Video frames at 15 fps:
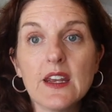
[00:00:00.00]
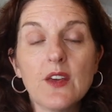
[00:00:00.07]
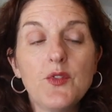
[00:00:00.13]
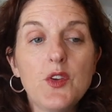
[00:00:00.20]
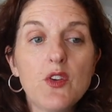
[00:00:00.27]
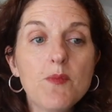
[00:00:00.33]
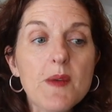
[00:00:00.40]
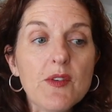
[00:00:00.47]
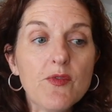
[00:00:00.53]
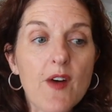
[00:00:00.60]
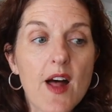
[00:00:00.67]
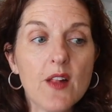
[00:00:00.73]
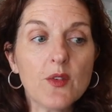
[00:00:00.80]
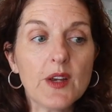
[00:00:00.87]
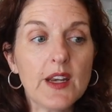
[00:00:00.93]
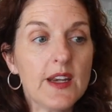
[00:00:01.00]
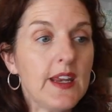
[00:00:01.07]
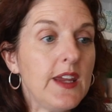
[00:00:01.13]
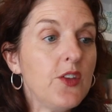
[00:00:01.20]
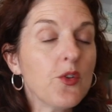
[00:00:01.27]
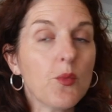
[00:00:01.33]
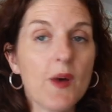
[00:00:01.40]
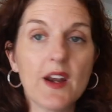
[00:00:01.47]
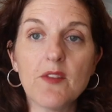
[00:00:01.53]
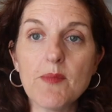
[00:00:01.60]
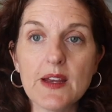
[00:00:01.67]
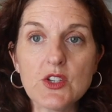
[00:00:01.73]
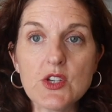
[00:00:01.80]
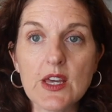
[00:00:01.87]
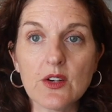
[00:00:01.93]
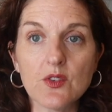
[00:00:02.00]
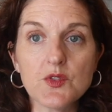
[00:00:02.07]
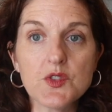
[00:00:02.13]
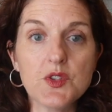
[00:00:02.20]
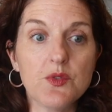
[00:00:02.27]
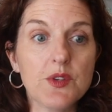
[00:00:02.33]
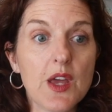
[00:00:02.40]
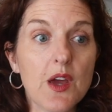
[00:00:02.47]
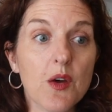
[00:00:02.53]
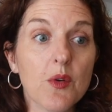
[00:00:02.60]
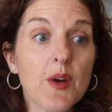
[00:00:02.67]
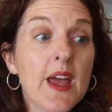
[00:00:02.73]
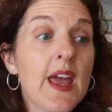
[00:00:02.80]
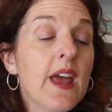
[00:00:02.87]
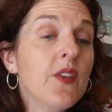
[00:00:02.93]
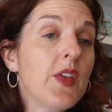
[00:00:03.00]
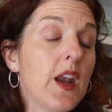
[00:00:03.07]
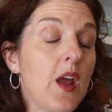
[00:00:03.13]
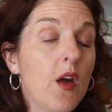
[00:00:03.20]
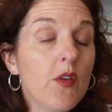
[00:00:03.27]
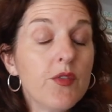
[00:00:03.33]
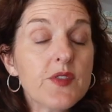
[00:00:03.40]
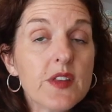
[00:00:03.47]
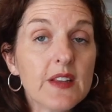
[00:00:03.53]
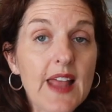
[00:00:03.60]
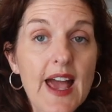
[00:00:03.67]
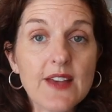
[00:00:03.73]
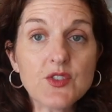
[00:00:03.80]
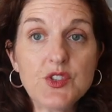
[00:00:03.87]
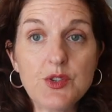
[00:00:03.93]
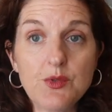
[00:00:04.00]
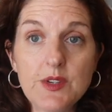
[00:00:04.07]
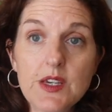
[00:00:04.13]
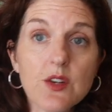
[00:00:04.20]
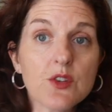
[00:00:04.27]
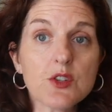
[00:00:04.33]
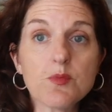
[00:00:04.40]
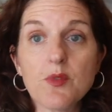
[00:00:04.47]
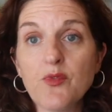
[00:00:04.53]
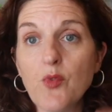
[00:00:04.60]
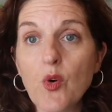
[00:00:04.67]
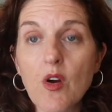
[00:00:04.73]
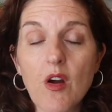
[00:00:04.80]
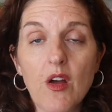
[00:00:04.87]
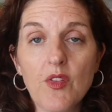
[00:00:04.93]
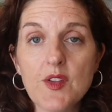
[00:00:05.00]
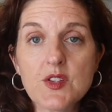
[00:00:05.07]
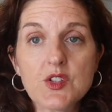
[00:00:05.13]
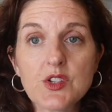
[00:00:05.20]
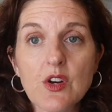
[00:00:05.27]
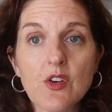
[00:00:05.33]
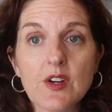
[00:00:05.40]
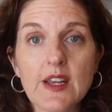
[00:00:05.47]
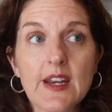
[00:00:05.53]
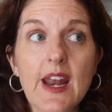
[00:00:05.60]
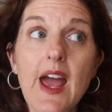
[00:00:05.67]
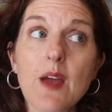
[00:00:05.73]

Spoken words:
If you've been following either one of my channels, you know that over the last 2 years before all this started,